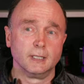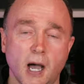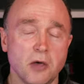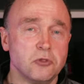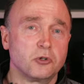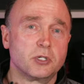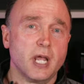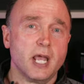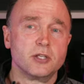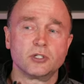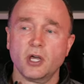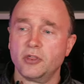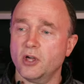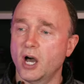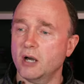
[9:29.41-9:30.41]
Other days
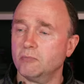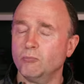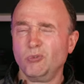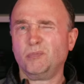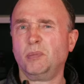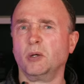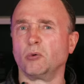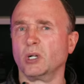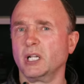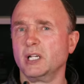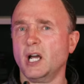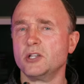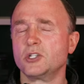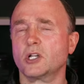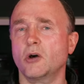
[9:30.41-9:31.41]
I thought it'd be really
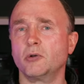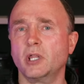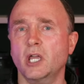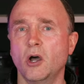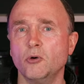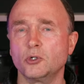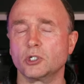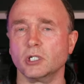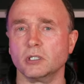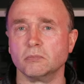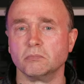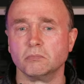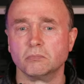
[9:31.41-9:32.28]
nice to go to the ocean.